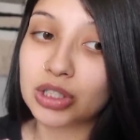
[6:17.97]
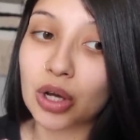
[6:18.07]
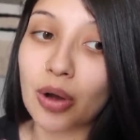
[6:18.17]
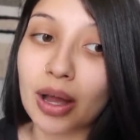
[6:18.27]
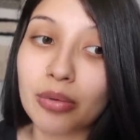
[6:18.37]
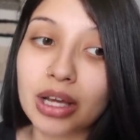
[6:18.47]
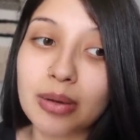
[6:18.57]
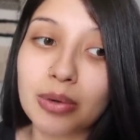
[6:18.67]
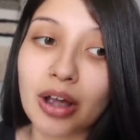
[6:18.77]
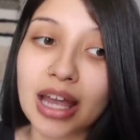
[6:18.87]
So I will
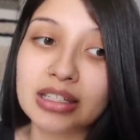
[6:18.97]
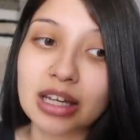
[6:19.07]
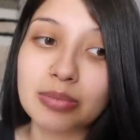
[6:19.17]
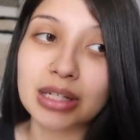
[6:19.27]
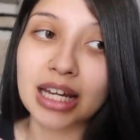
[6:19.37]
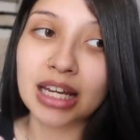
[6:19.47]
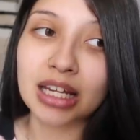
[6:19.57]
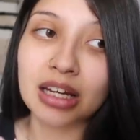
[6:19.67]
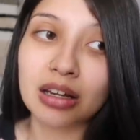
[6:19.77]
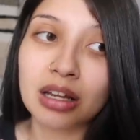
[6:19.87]
keep you guys
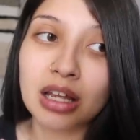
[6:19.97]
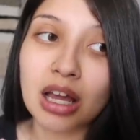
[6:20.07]
updated.